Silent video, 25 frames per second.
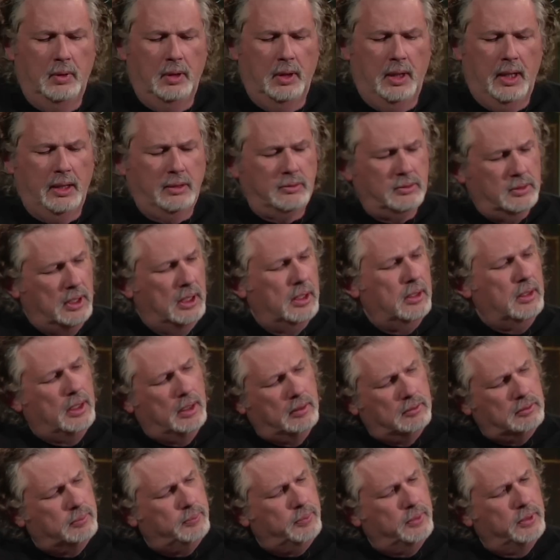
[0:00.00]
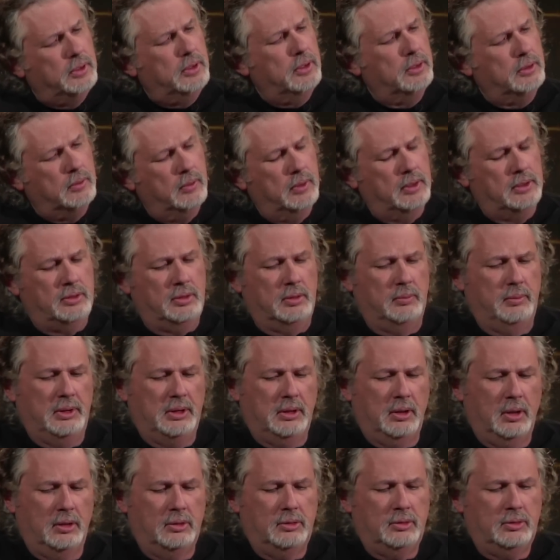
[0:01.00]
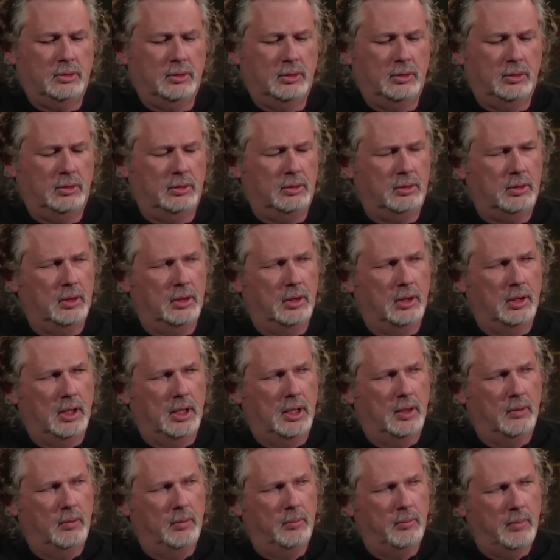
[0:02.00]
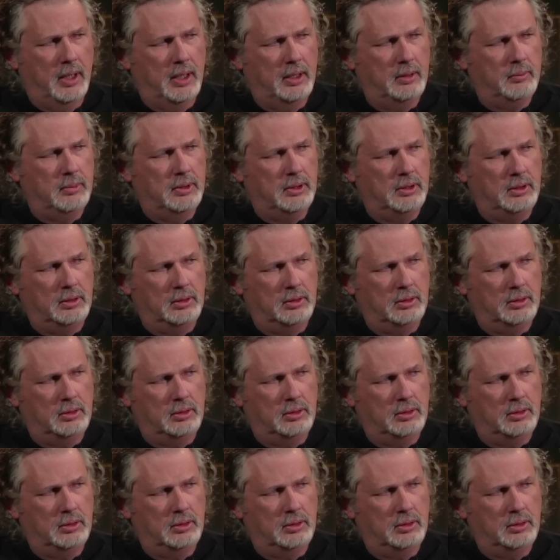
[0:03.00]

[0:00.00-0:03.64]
actually, I, that was a pretty good question because it reminded me